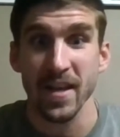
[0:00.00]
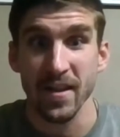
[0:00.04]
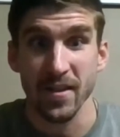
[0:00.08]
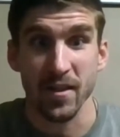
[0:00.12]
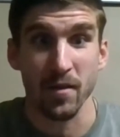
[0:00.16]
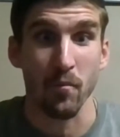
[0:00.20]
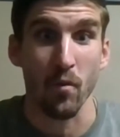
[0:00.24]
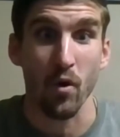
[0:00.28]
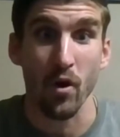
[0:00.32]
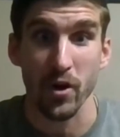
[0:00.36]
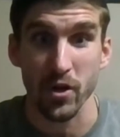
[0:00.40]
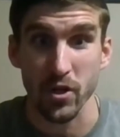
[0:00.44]

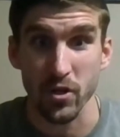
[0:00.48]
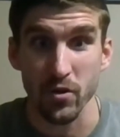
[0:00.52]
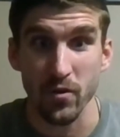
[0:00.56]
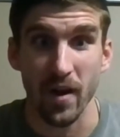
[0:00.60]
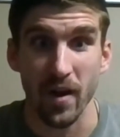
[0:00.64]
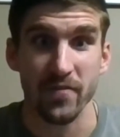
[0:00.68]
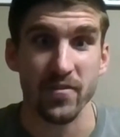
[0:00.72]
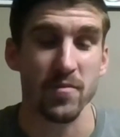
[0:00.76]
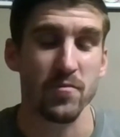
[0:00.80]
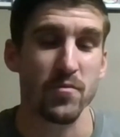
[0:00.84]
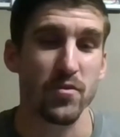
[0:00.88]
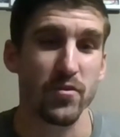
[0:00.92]
the more you
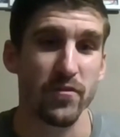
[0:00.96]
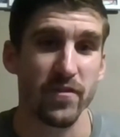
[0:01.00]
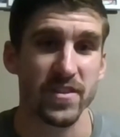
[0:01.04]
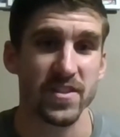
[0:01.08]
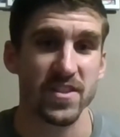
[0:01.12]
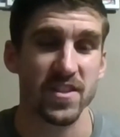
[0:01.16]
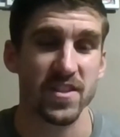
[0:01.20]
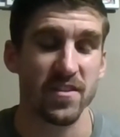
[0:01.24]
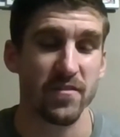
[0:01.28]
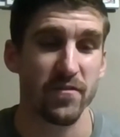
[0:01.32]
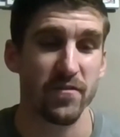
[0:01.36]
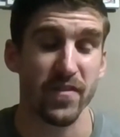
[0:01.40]
have to move
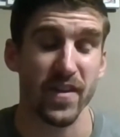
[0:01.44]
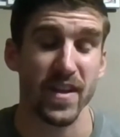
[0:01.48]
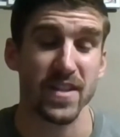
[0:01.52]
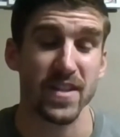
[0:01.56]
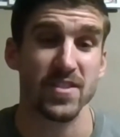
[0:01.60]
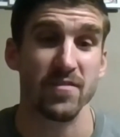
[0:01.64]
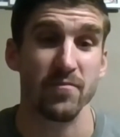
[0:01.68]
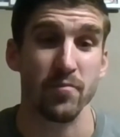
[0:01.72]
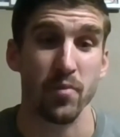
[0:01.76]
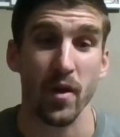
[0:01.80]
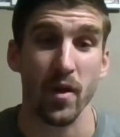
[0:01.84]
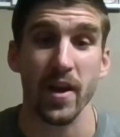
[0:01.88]
as a
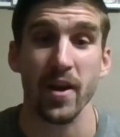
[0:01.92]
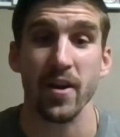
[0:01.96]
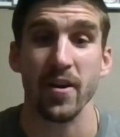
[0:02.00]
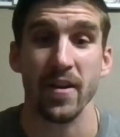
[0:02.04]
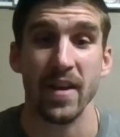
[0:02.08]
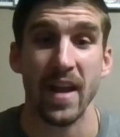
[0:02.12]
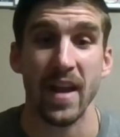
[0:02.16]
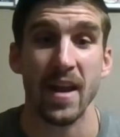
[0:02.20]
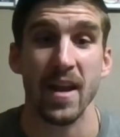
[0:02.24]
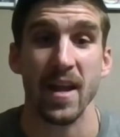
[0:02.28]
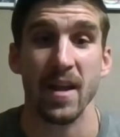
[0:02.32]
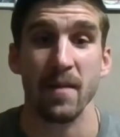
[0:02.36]
defensive player,
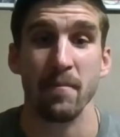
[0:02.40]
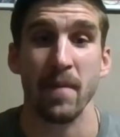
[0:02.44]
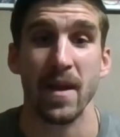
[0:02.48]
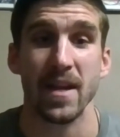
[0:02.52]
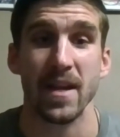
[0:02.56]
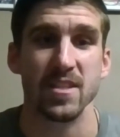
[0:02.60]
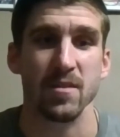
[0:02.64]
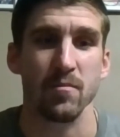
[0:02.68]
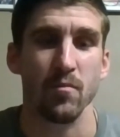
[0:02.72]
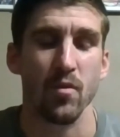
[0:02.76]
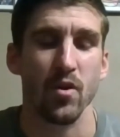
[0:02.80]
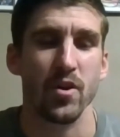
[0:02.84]
and that it
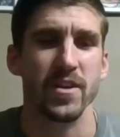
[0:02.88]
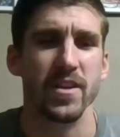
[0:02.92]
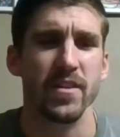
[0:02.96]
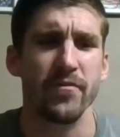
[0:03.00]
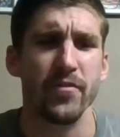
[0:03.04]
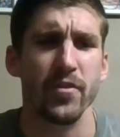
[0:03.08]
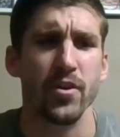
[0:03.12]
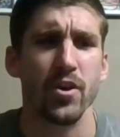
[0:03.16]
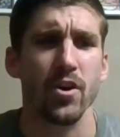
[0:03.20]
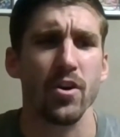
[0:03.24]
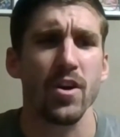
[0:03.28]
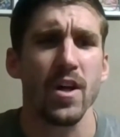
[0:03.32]
makes it more
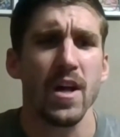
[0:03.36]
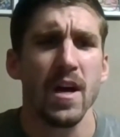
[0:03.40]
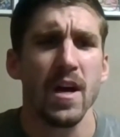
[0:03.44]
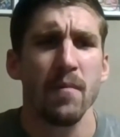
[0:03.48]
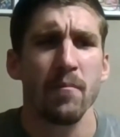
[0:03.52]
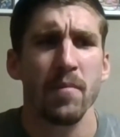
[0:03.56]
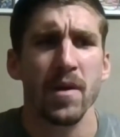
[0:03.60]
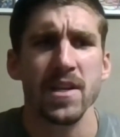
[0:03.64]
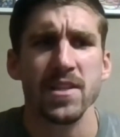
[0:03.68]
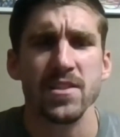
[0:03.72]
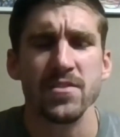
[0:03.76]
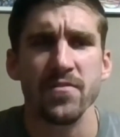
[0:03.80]
difficult.
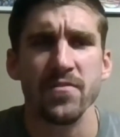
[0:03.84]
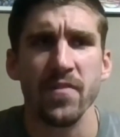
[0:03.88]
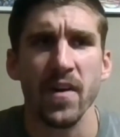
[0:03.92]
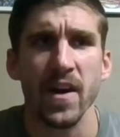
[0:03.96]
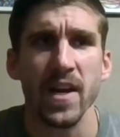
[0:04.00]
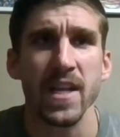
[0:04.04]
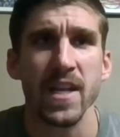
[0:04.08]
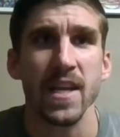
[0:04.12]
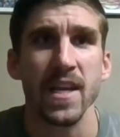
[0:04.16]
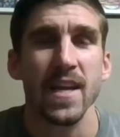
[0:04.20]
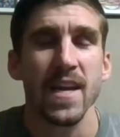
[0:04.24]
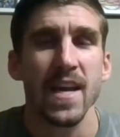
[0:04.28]
But it's
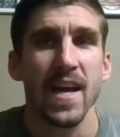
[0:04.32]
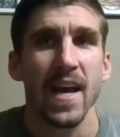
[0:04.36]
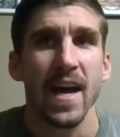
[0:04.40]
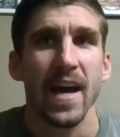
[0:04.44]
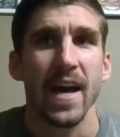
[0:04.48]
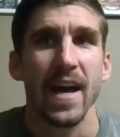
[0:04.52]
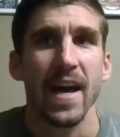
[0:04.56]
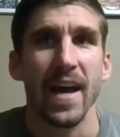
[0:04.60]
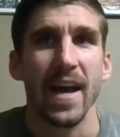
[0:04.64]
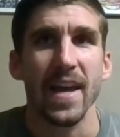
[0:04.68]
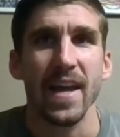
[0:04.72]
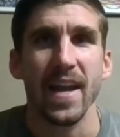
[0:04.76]
funny,
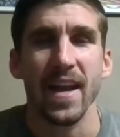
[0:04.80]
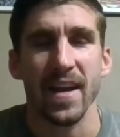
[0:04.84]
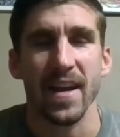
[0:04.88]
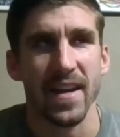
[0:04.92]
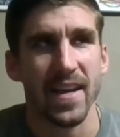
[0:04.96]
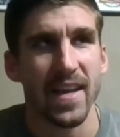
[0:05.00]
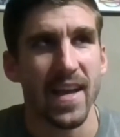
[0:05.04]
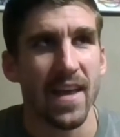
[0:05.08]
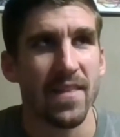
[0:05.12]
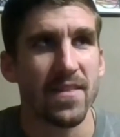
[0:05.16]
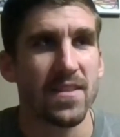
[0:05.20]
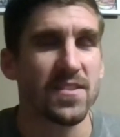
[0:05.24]
and
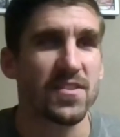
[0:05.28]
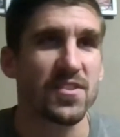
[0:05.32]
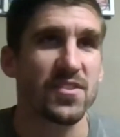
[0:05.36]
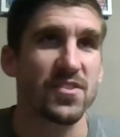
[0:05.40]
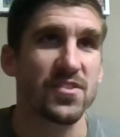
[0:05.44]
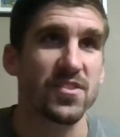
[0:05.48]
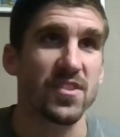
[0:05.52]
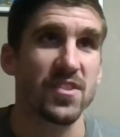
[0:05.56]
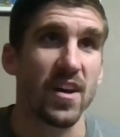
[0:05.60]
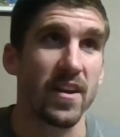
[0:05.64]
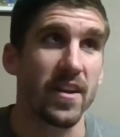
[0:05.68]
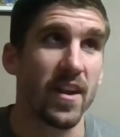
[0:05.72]
again, this
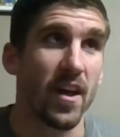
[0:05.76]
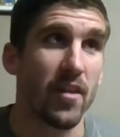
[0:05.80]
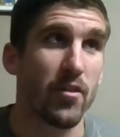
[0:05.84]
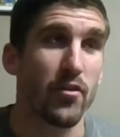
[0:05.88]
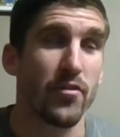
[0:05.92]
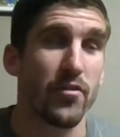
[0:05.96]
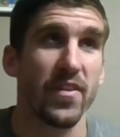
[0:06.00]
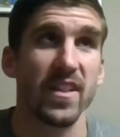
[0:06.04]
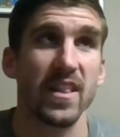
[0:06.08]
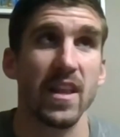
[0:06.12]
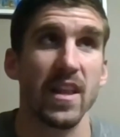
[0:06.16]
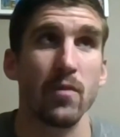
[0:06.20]
is another
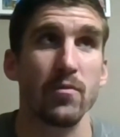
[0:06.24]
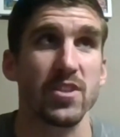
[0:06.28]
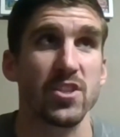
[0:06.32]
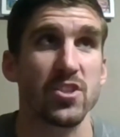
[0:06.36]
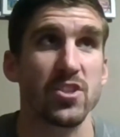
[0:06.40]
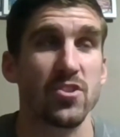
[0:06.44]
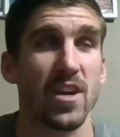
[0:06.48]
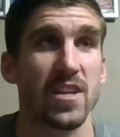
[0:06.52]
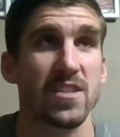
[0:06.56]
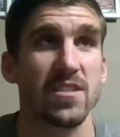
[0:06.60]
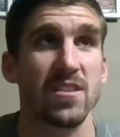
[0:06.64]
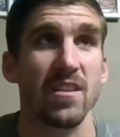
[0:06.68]
thing that we
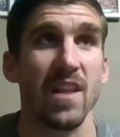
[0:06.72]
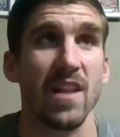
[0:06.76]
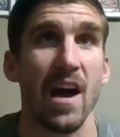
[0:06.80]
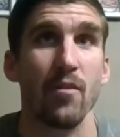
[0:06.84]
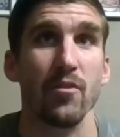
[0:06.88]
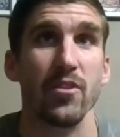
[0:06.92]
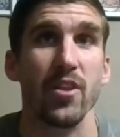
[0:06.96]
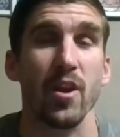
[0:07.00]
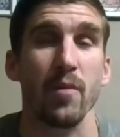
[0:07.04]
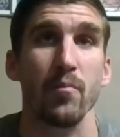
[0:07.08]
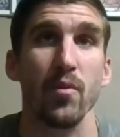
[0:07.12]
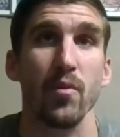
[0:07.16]
stressed a lot
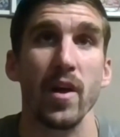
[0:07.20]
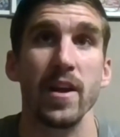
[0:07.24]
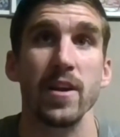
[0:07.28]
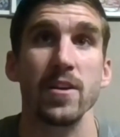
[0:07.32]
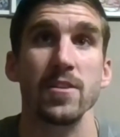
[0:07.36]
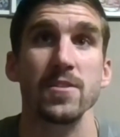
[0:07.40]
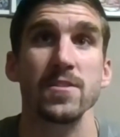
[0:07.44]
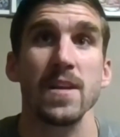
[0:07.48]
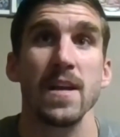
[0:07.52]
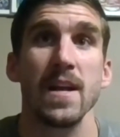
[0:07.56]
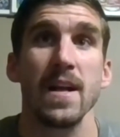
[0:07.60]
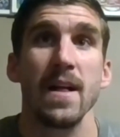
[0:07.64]
with our
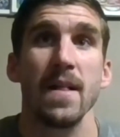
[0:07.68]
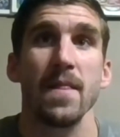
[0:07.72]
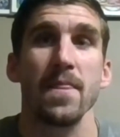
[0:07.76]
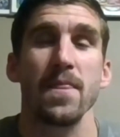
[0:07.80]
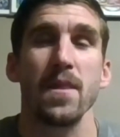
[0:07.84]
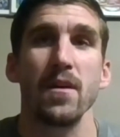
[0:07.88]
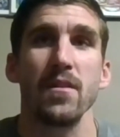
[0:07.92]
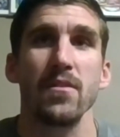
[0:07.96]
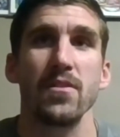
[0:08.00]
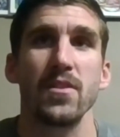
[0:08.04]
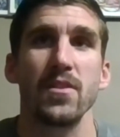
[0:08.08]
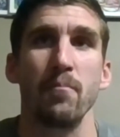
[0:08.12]
players,
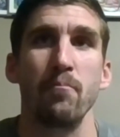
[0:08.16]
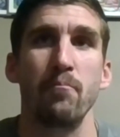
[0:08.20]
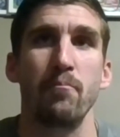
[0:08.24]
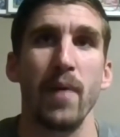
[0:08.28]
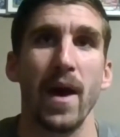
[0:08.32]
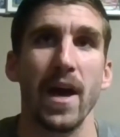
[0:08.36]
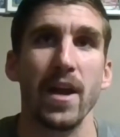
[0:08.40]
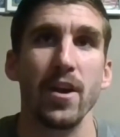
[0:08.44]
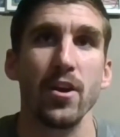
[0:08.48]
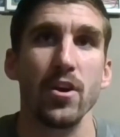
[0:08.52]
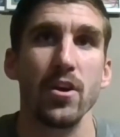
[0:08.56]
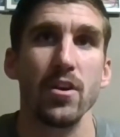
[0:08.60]
the
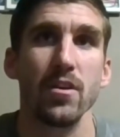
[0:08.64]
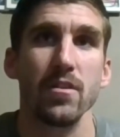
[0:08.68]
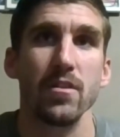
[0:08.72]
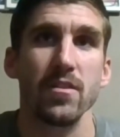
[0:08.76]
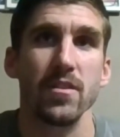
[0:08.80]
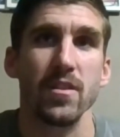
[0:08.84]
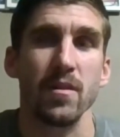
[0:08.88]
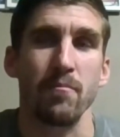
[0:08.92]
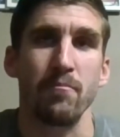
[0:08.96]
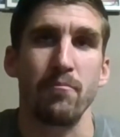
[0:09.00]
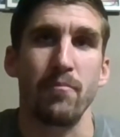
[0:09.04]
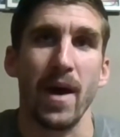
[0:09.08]

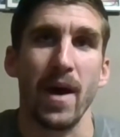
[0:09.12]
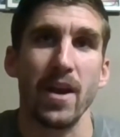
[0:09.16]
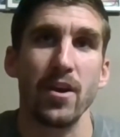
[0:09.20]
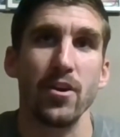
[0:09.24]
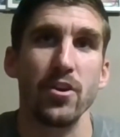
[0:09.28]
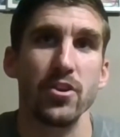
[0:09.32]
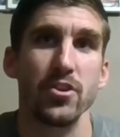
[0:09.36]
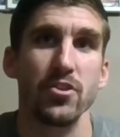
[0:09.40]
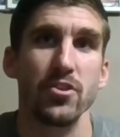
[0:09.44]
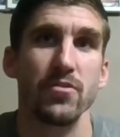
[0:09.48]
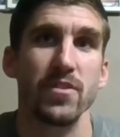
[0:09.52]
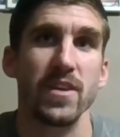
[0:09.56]

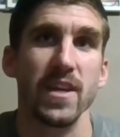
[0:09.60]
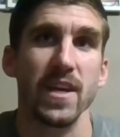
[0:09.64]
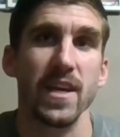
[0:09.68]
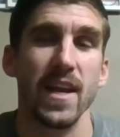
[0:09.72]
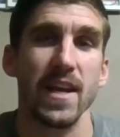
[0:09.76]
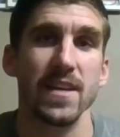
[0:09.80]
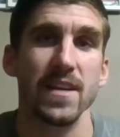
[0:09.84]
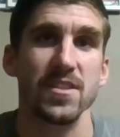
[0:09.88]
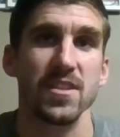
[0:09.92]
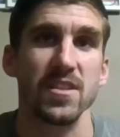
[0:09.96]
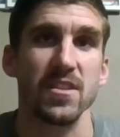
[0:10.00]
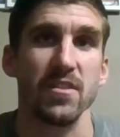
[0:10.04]
better you get
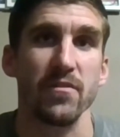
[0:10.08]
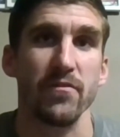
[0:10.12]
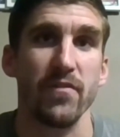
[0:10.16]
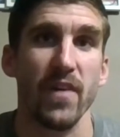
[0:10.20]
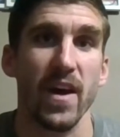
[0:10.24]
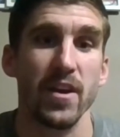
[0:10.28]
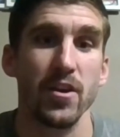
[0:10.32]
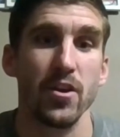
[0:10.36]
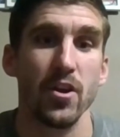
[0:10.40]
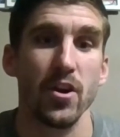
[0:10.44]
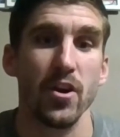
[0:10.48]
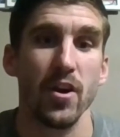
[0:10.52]
as a
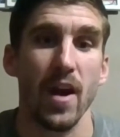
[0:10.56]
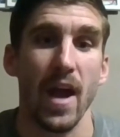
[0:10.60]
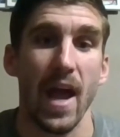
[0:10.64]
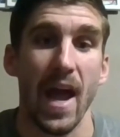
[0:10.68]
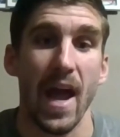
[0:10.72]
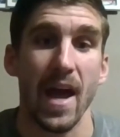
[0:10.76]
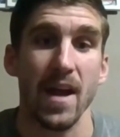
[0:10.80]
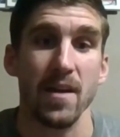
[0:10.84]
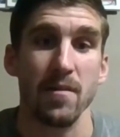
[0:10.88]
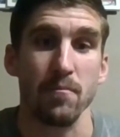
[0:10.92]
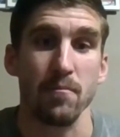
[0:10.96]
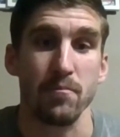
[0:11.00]
defender
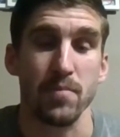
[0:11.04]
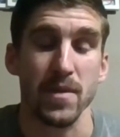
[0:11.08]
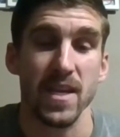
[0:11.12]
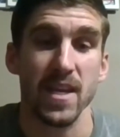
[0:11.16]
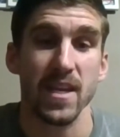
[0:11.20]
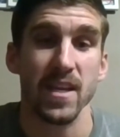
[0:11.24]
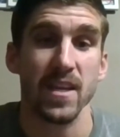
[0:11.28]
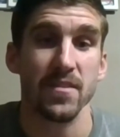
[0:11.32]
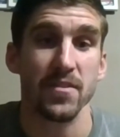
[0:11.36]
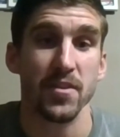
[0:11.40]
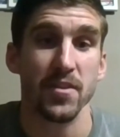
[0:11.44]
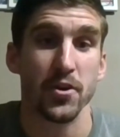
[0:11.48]
at
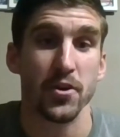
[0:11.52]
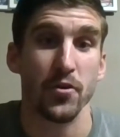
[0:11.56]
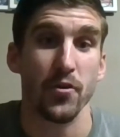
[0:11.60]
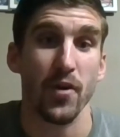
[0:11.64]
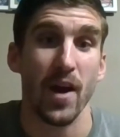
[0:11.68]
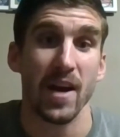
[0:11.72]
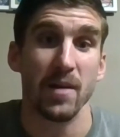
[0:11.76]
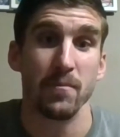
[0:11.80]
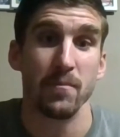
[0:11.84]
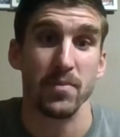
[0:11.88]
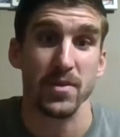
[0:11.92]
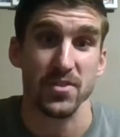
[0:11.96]
being in the
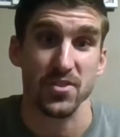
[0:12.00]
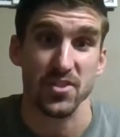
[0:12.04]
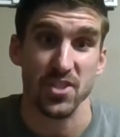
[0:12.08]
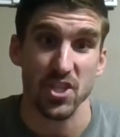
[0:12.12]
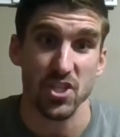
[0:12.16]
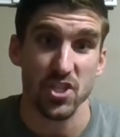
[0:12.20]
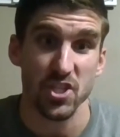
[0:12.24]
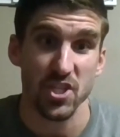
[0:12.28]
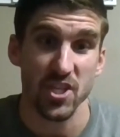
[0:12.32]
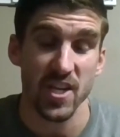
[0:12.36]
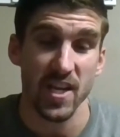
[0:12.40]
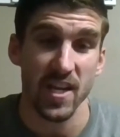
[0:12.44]
correct
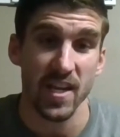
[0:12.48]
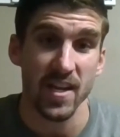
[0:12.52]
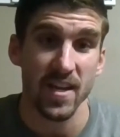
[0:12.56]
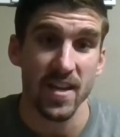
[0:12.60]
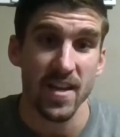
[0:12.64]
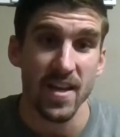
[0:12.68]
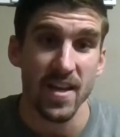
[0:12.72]
positioning,